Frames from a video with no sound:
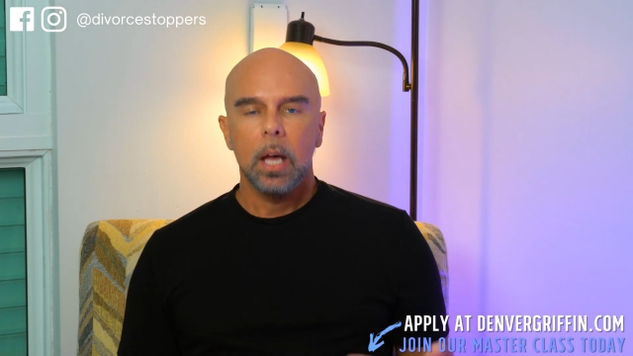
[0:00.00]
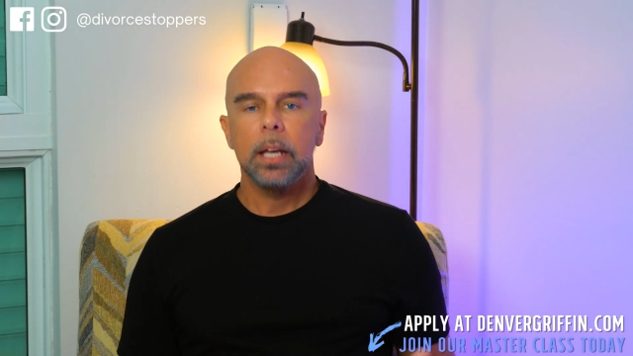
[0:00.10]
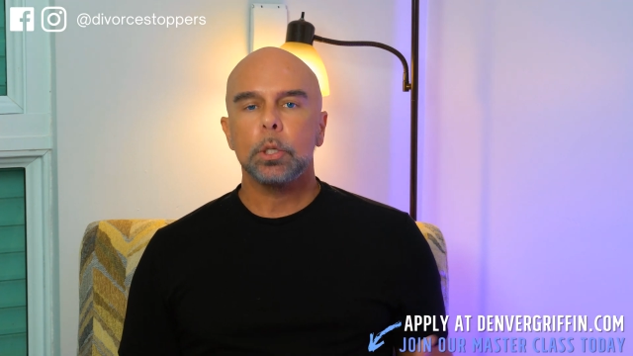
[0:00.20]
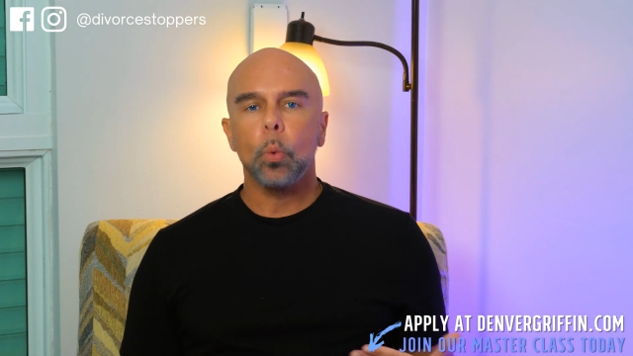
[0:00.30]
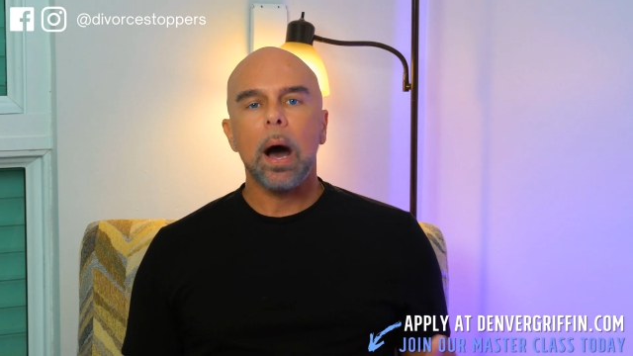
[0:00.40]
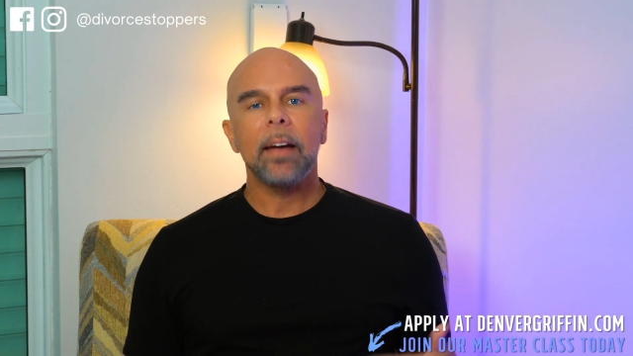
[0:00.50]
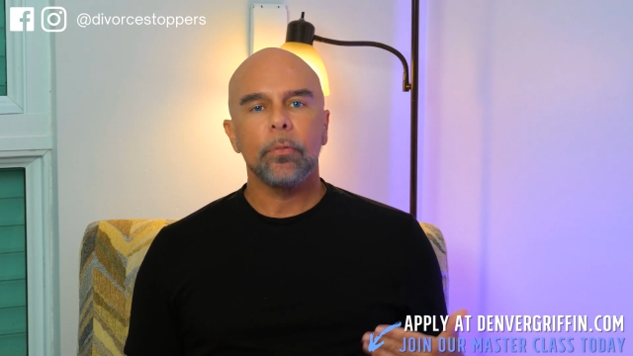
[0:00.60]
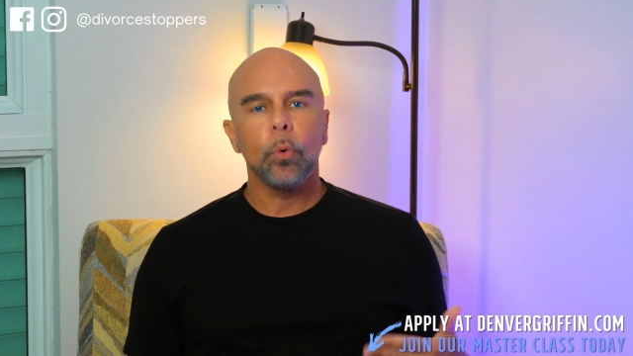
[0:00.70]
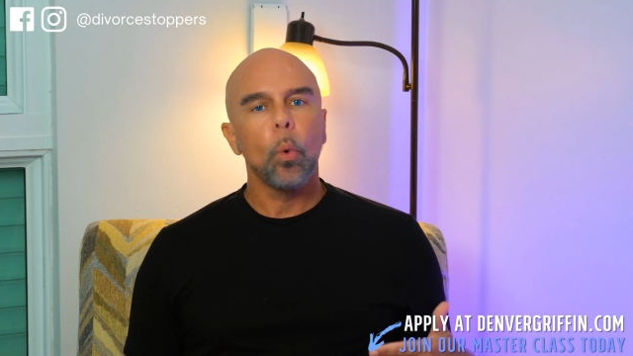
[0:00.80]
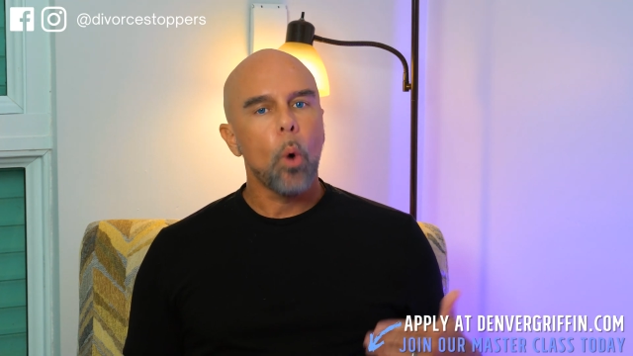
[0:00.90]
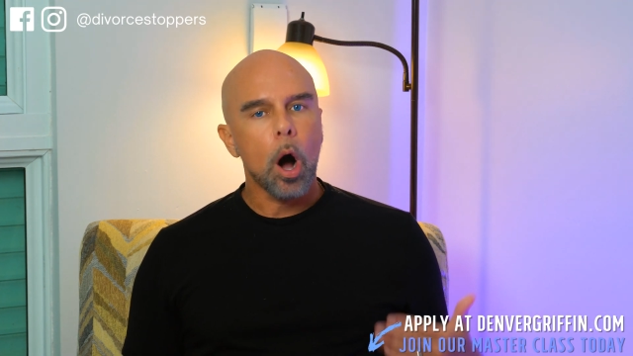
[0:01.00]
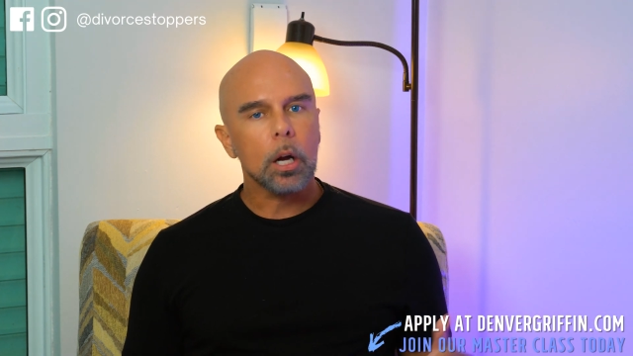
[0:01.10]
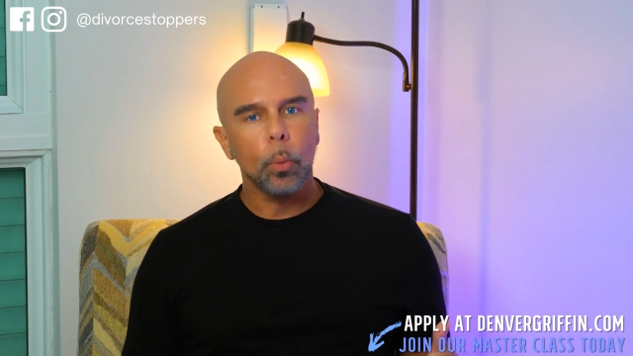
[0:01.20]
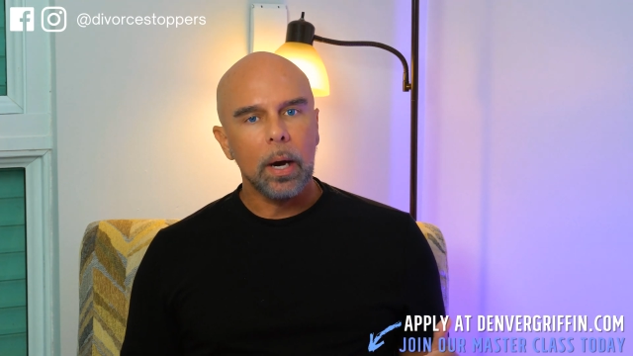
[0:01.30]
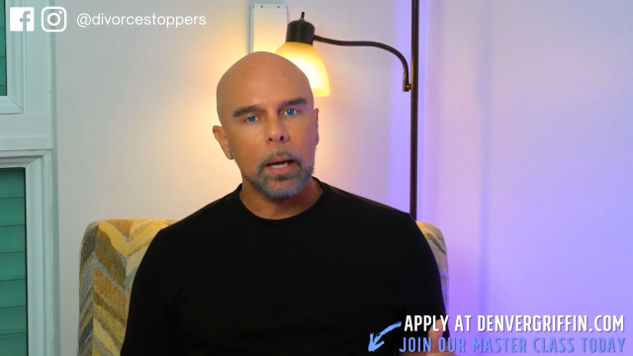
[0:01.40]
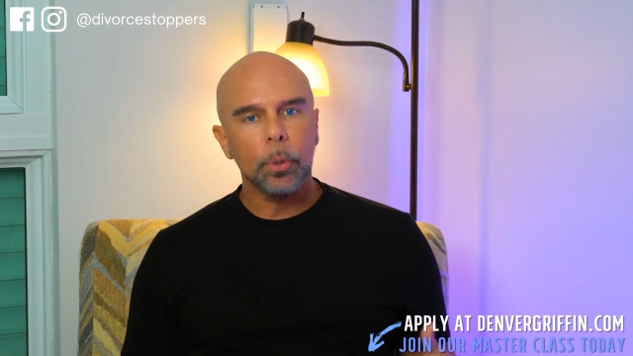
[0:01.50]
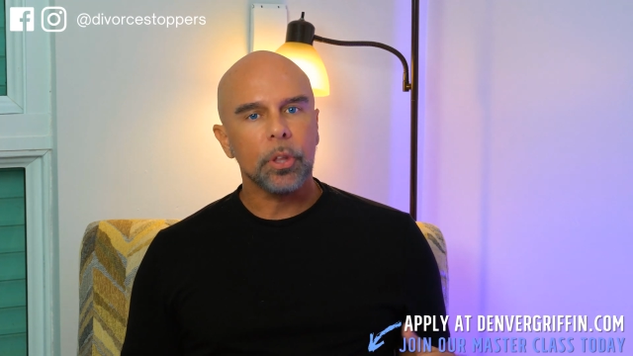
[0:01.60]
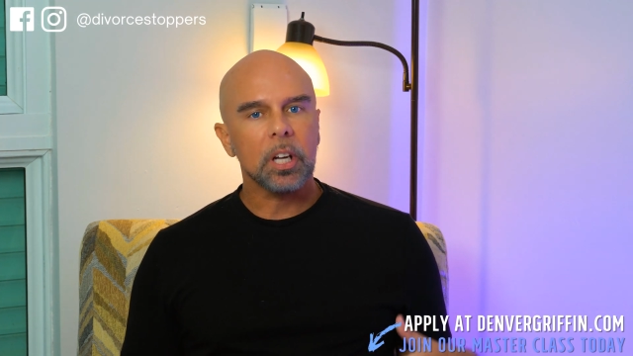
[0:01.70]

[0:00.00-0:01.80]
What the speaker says: his wife will walk away with a